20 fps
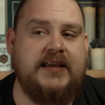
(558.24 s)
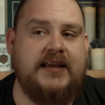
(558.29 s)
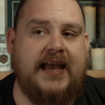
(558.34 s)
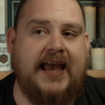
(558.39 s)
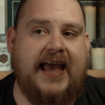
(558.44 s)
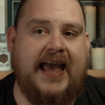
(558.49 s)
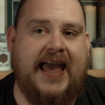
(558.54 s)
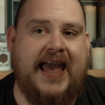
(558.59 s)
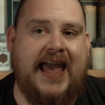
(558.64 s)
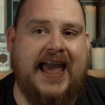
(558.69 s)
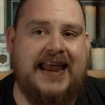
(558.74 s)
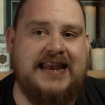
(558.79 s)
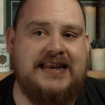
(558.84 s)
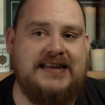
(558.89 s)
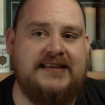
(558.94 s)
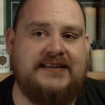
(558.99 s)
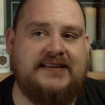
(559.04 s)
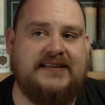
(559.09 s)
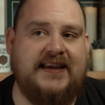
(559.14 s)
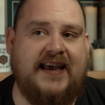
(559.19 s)

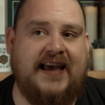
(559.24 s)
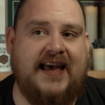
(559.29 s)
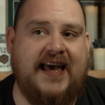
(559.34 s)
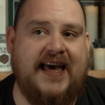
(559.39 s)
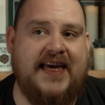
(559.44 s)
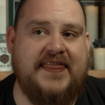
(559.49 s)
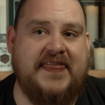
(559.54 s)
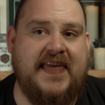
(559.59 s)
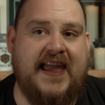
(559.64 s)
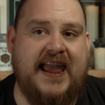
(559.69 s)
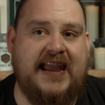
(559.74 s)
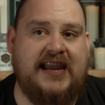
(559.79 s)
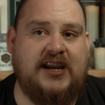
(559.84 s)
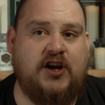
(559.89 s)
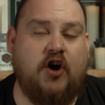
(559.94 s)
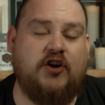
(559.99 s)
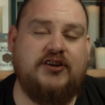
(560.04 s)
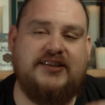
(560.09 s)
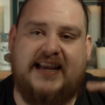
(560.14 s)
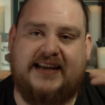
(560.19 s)
And they
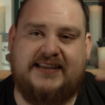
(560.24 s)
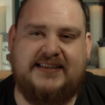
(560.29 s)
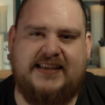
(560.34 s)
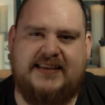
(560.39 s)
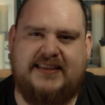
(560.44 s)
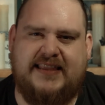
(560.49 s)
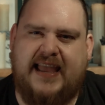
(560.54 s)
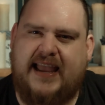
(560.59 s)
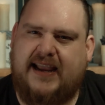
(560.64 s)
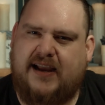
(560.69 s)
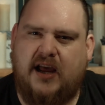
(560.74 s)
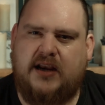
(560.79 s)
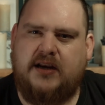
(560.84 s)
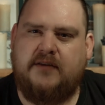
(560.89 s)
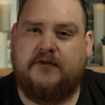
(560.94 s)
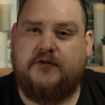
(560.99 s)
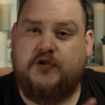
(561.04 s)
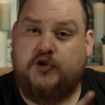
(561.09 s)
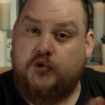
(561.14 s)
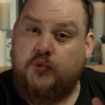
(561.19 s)
contacted their kind
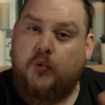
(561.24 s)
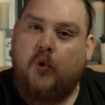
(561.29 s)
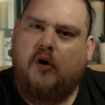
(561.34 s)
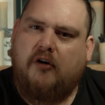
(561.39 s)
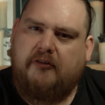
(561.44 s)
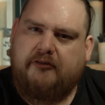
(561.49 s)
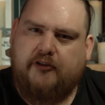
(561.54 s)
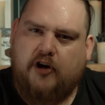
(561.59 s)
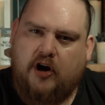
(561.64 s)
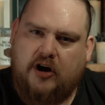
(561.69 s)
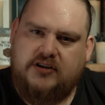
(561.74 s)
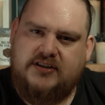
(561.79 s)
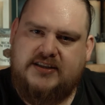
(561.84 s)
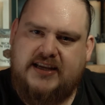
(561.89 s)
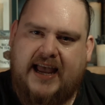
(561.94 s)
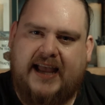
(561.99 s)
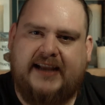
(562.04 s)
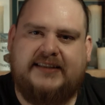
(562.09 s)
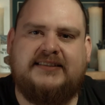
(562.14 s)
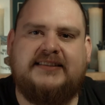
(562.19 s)
of dwarf
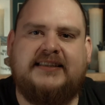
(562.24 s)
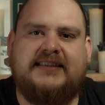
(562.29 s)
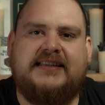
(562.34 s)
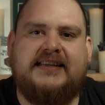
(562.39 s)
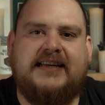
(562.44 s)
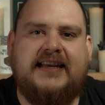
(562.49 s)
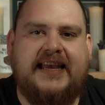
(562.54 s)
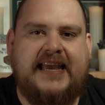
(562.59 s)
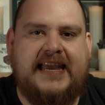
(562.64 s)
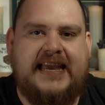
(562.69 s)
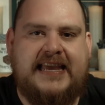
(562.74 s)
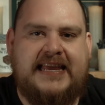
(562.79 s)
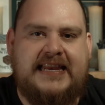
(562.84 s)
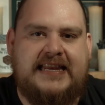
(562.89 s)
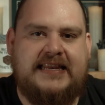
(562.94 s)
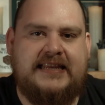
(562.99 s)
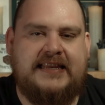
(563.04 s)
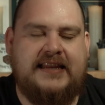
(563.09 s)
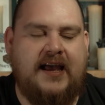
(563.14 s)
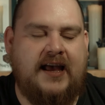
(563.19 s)
contact
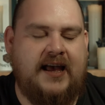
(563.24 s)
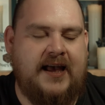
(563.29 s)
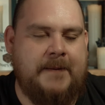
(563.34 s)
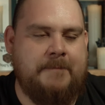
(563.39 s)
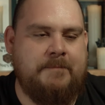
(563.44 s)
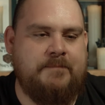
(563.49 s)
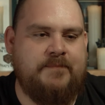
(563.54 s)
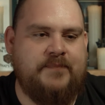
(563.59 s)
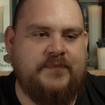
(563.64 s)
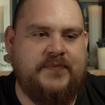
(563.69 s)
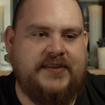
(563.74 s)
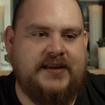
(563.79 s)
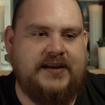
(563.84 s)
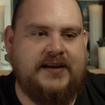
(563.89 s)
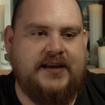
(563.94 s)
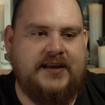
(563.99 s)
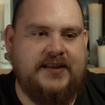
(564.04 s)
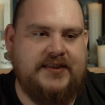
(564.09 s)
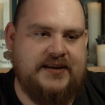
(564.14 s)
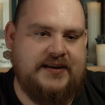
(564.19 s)
in
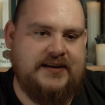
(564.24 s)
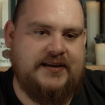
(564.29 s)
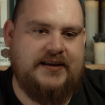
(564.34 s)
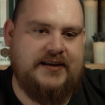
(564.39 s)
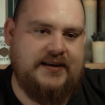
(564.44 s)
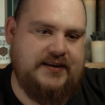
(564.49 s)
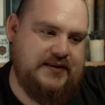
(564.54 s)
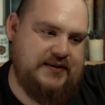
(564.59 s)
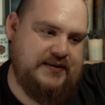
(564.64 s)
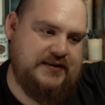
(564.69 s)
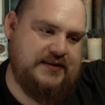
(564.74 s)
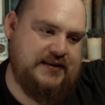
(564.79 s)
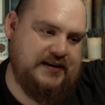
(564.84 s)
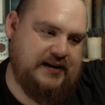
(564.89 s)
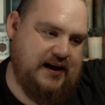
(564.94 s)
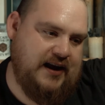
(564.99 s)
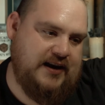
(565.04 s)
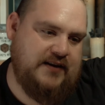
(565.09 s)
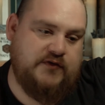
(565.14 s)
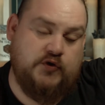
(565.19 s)
the
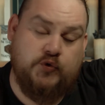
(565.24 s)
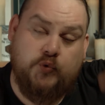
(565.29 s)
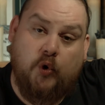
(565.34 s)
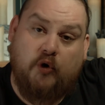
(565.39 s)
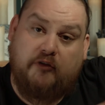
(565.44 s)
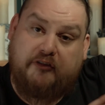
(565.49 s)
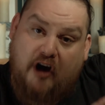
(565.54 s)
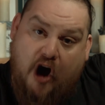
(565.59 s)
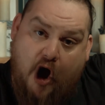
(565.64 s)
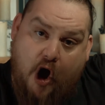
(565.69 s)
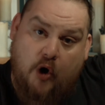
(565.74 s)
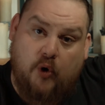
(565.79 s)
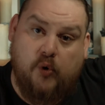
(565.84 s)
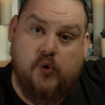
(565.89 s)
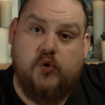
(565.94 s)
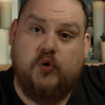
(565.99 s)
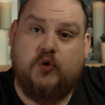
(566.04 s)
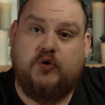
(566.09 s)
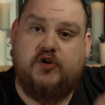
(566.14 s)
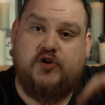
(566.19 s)
kind of dwarf
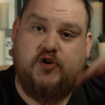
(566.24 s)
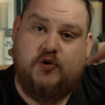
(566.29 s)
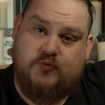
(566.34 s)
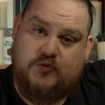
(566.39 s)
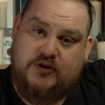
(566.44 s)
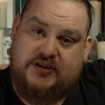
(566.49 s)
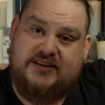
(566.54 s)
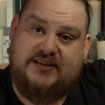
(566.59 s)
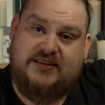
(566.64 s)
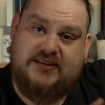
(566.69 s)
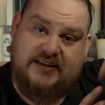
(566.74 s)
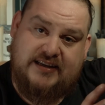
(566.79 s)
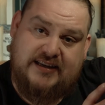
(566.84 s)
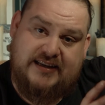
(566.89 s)
hold that was